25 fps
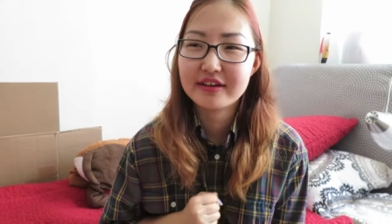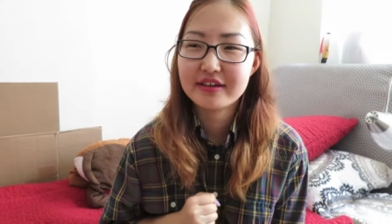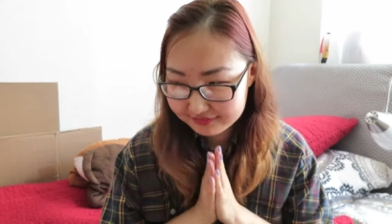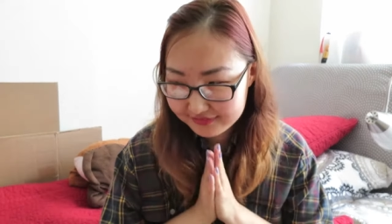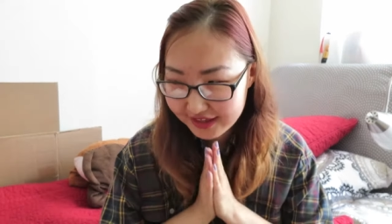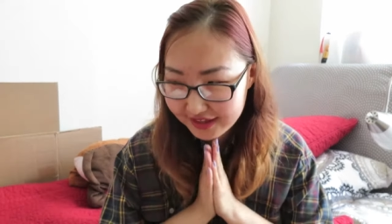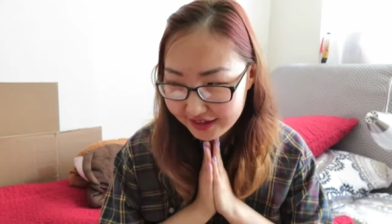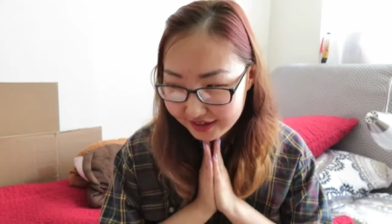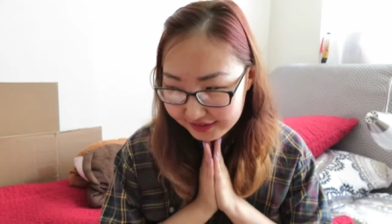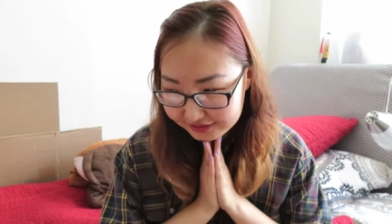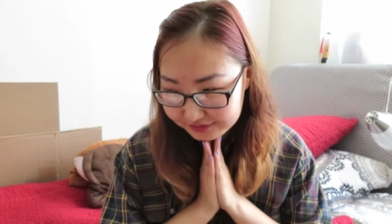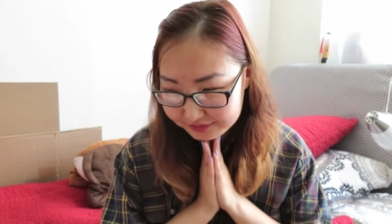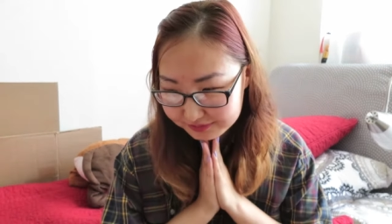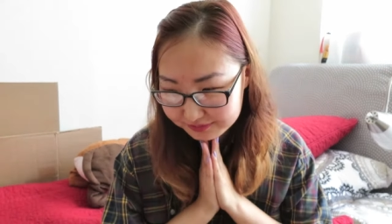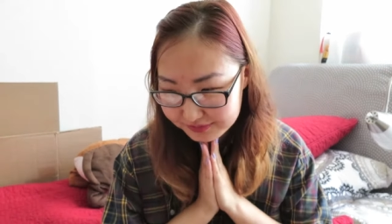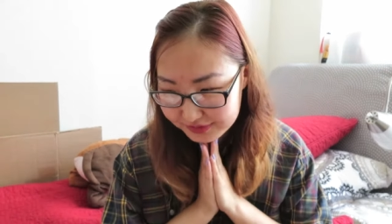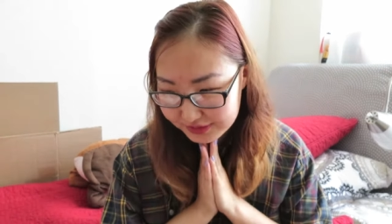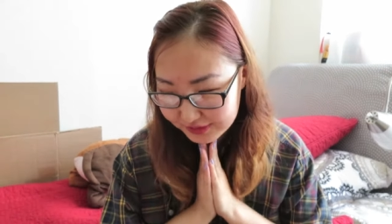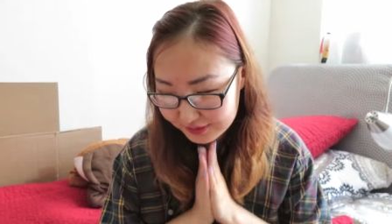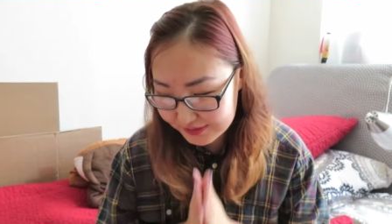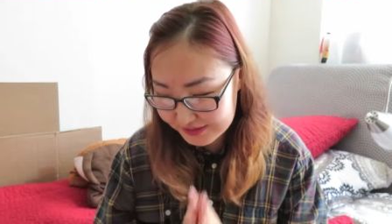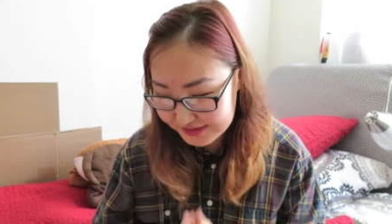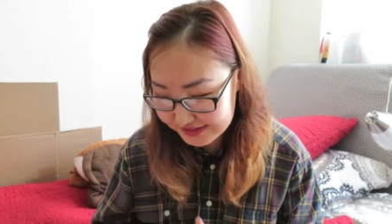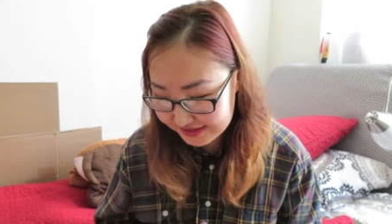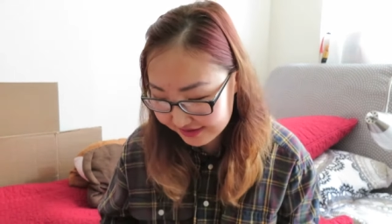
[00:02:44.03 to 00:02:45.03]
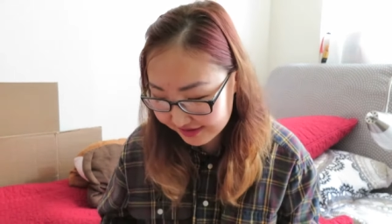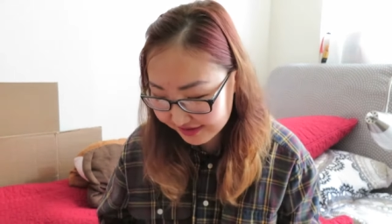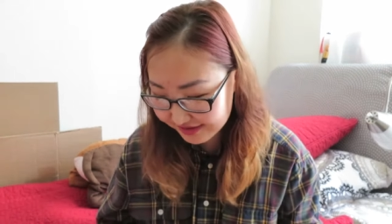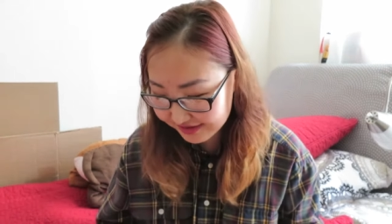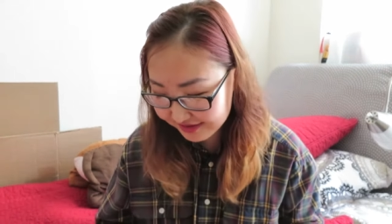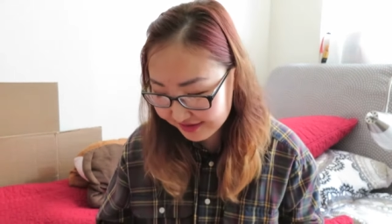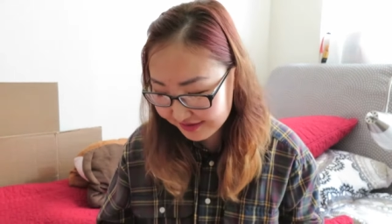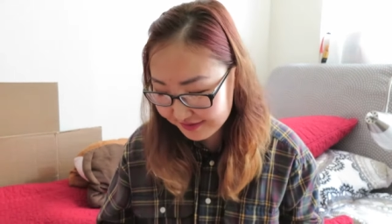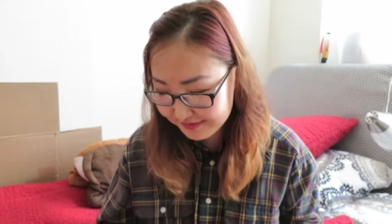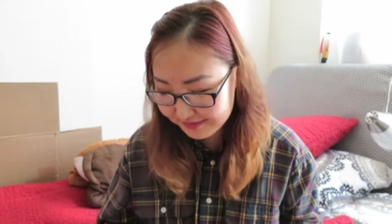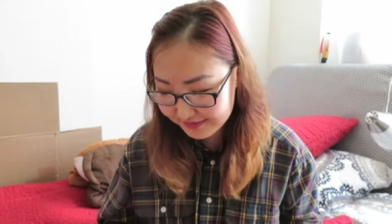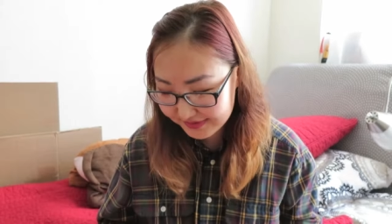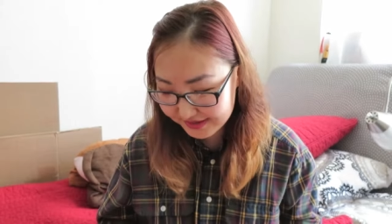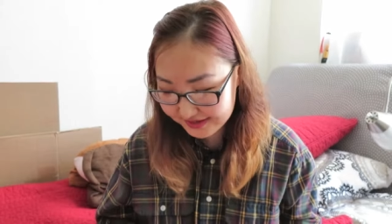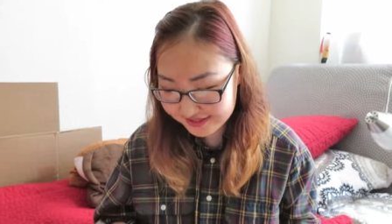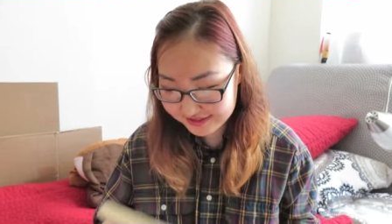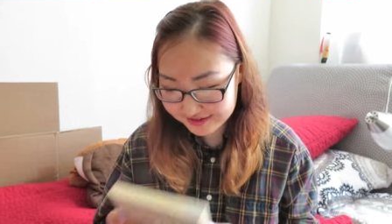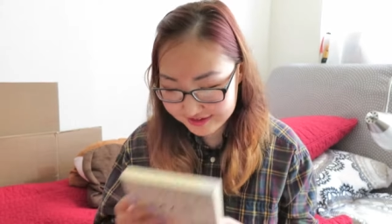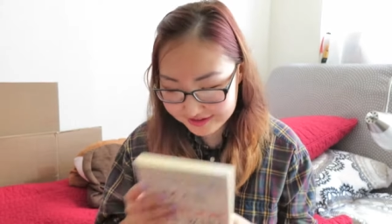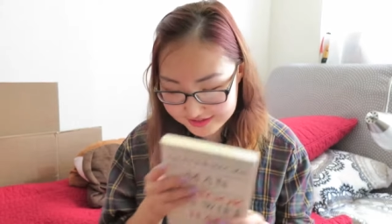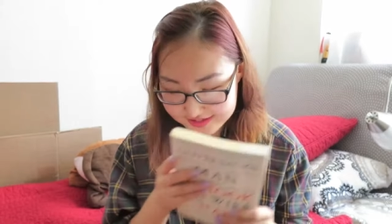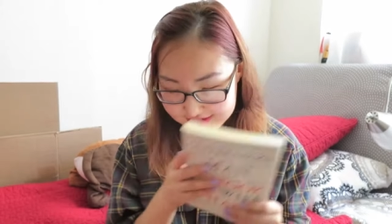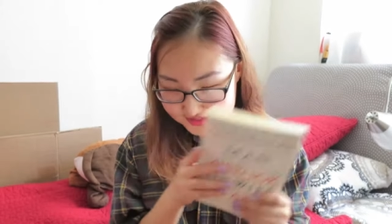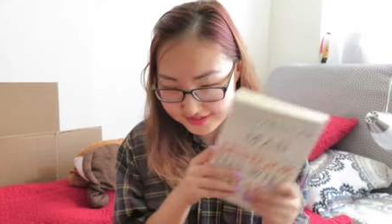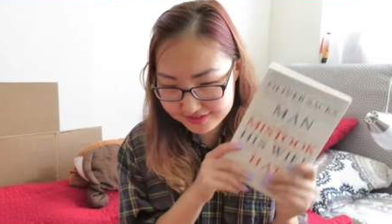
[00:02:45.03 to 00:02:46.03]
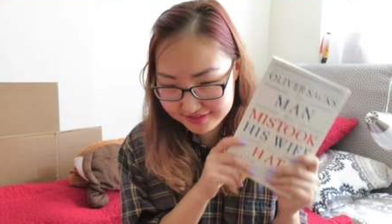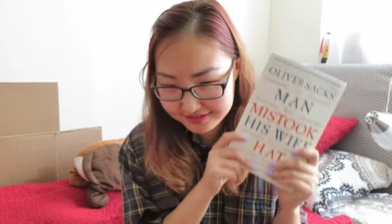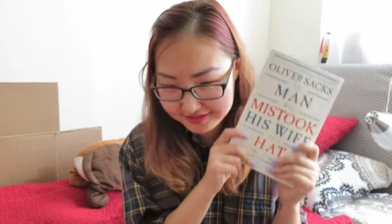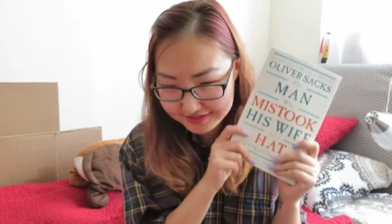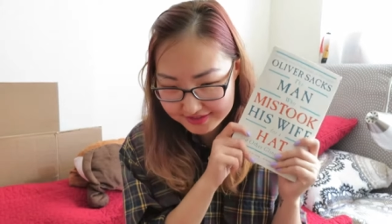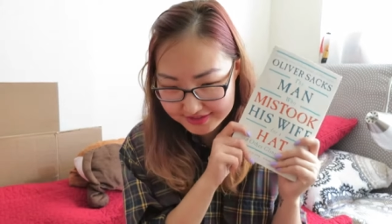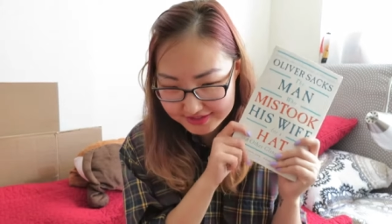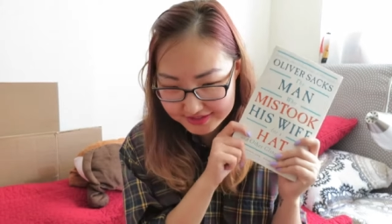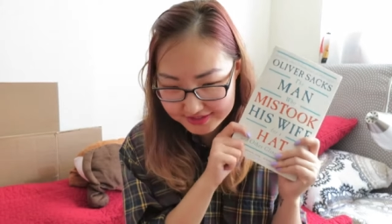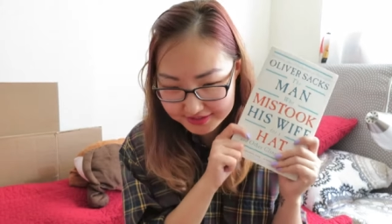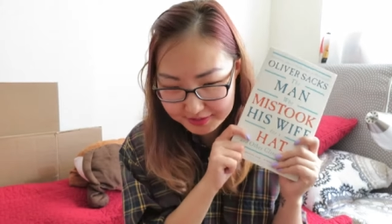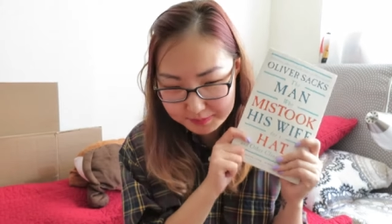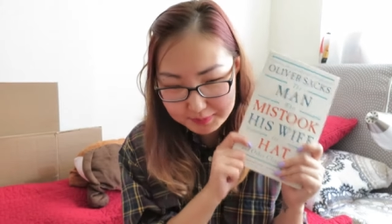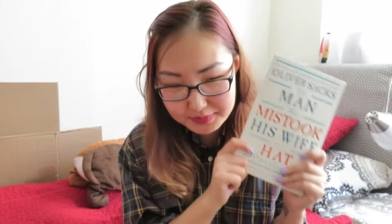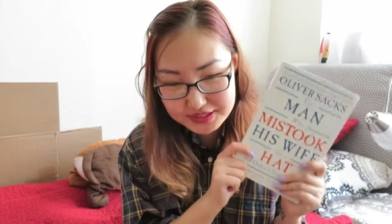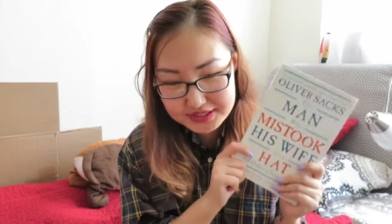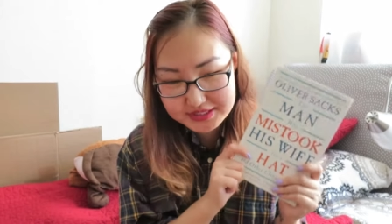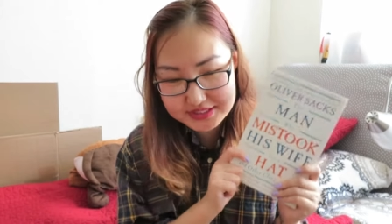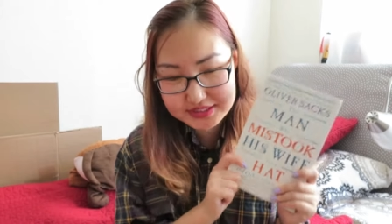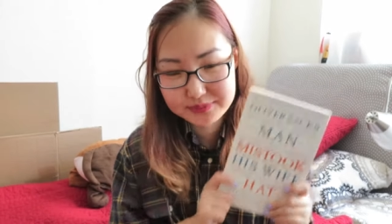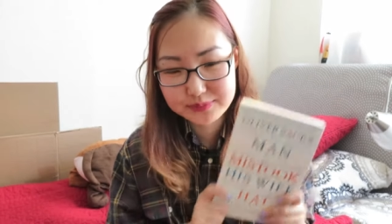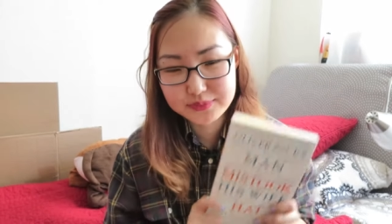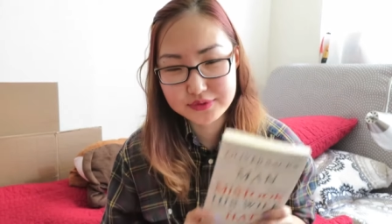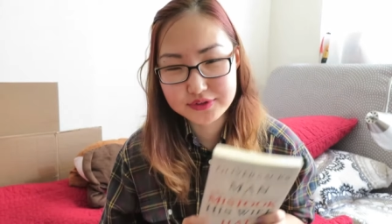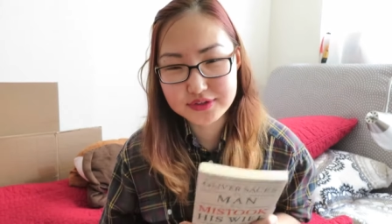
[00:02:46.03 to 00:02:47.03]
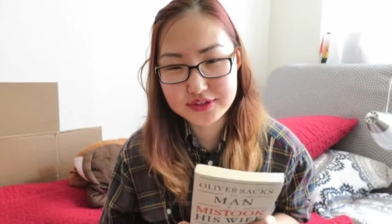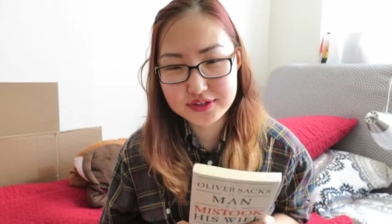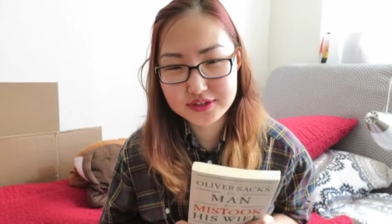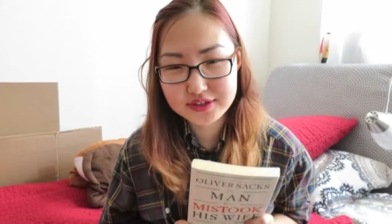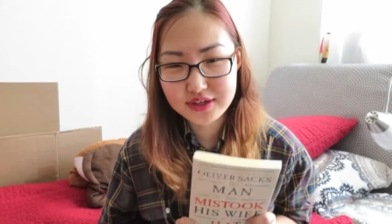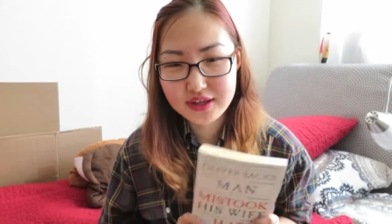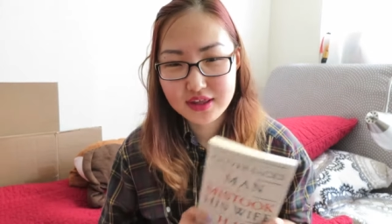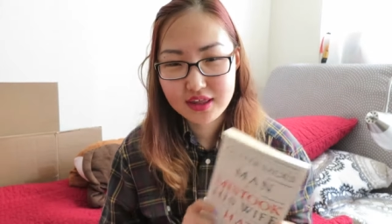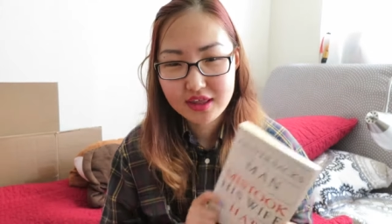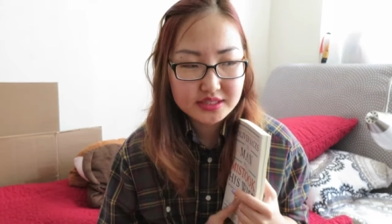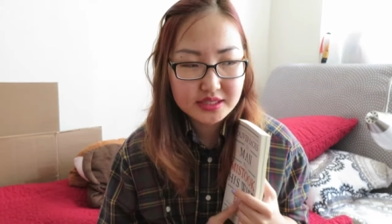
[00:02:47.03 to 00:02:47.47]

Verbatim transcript: Yeah, those are my thoughts on this amazing book.